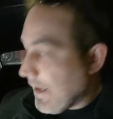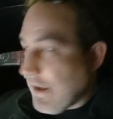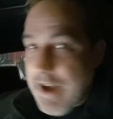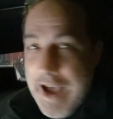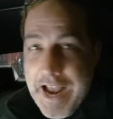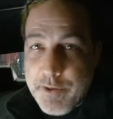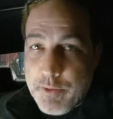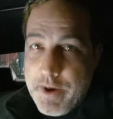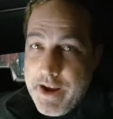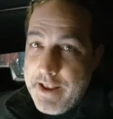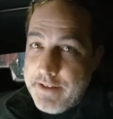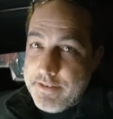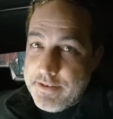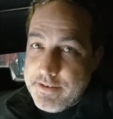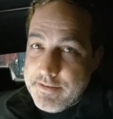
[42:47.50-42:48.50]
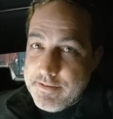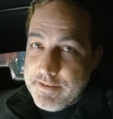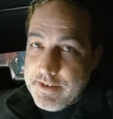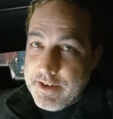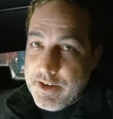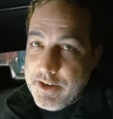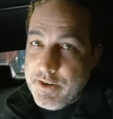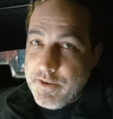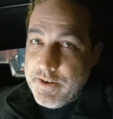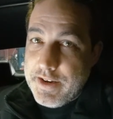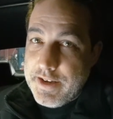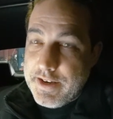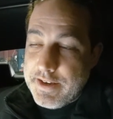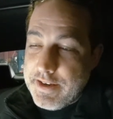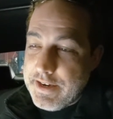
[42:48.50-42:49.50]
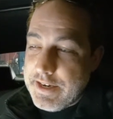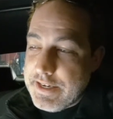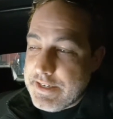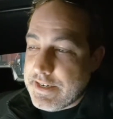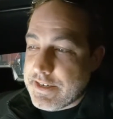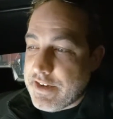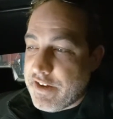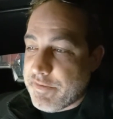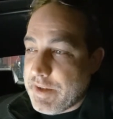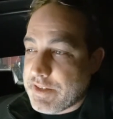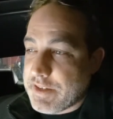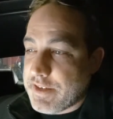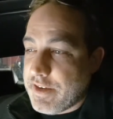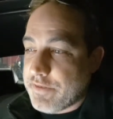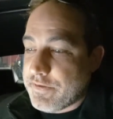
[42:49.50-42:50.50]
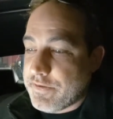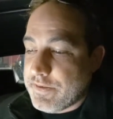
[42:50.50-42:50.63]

I rant, you know, and I get ticked off about stuff.